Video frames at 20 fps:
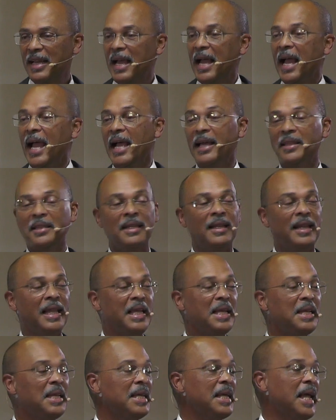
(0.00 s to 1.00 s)
And the
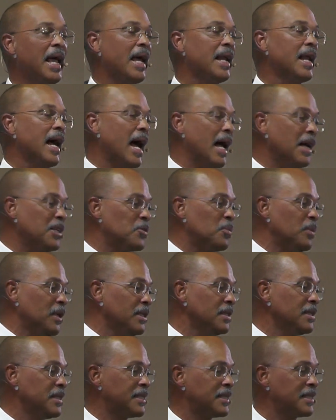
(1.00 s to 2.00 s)
lady and her
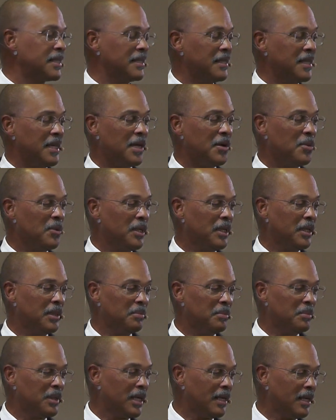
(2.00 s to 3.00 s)
husband, they were
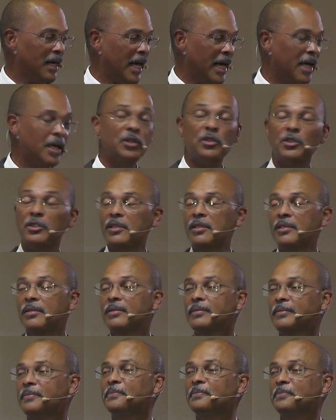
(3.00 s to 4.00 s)
middle-aged.
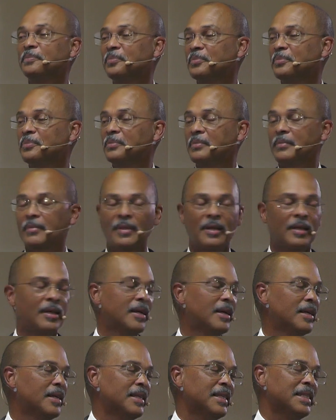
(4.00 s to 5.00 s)

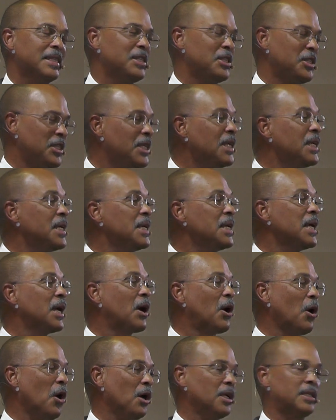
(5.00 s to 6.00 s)
She
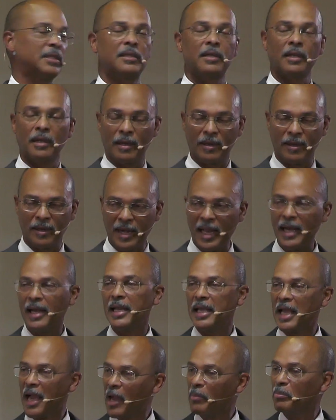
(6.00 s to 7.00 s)
got
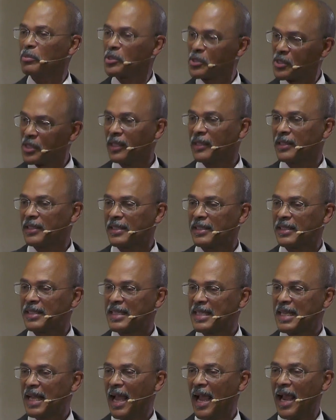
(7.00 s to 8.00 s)
really upset
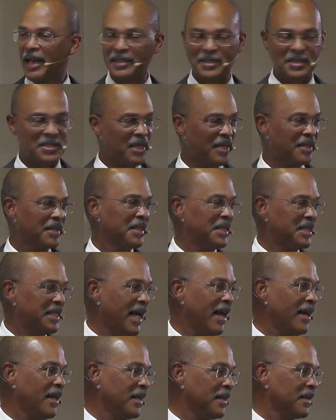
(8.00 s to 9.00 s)
and started
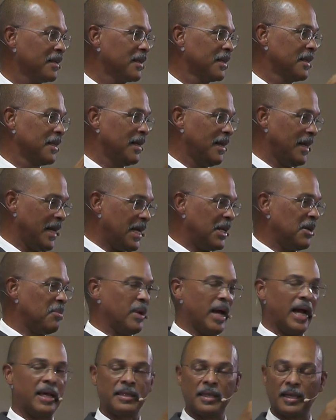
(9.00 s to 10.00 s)
telling the lady
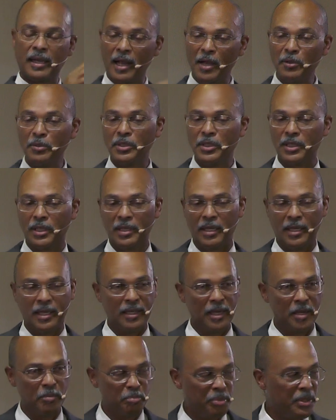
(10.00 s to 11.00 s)
behind the counter
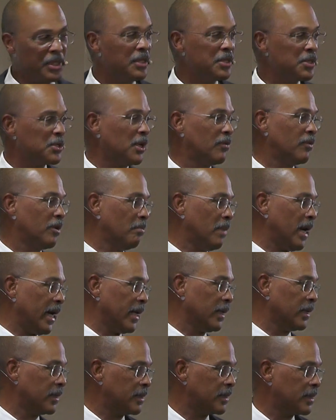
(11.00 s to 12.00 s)
a piece of her
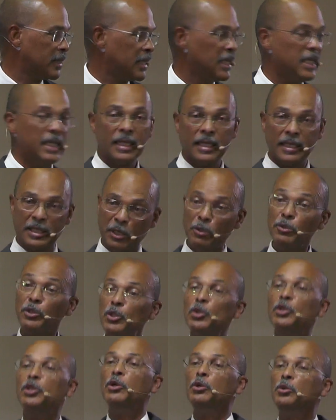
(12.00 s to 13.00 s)
mind. Don't
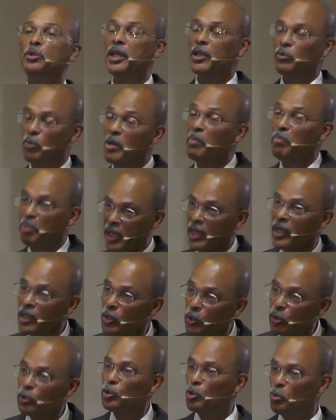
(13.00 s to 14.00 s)
you know that we pay
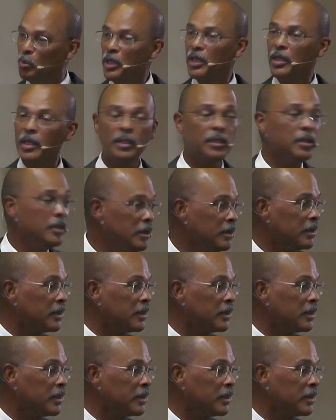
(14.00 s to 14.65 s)
you to be here?